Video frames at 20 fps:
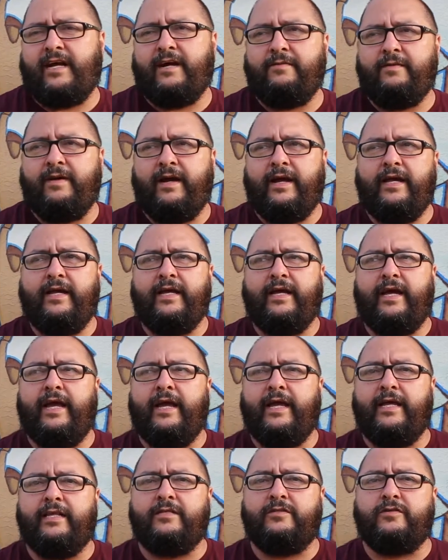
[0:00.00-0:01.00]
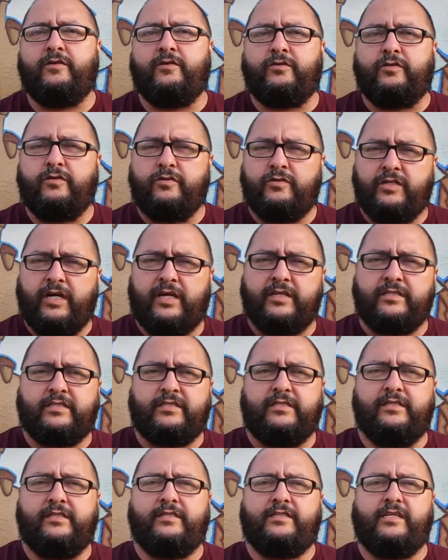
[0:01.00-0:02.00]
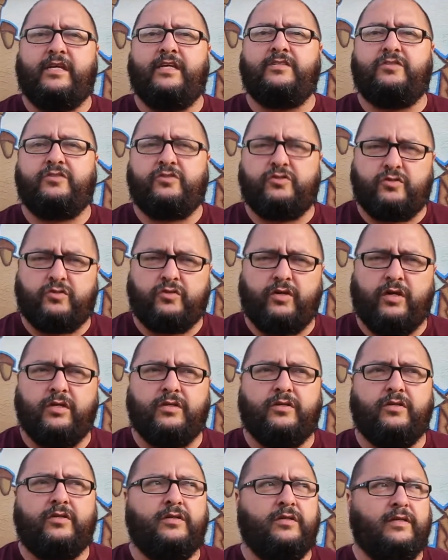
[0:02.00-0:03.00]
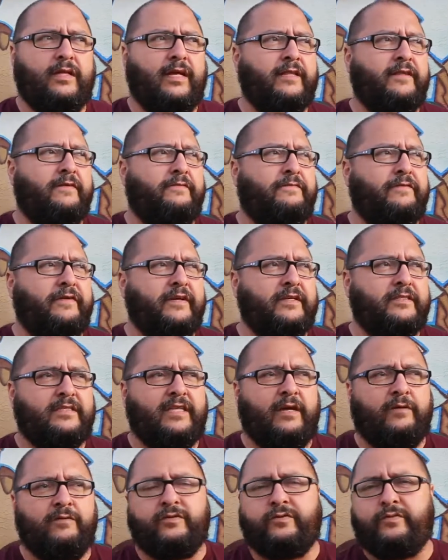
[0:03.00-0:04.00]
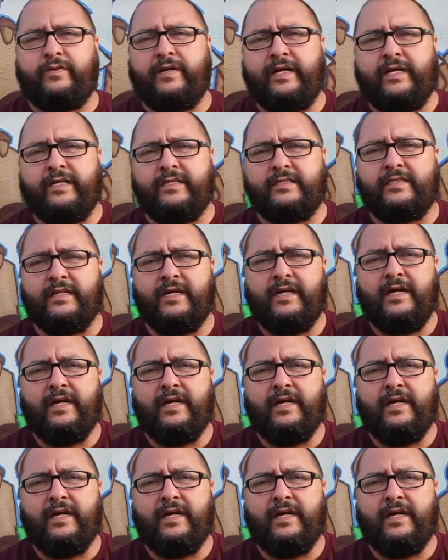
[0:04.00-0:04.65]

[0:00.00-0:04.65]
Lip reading: right? And social justice and struggle, and the fist that was raised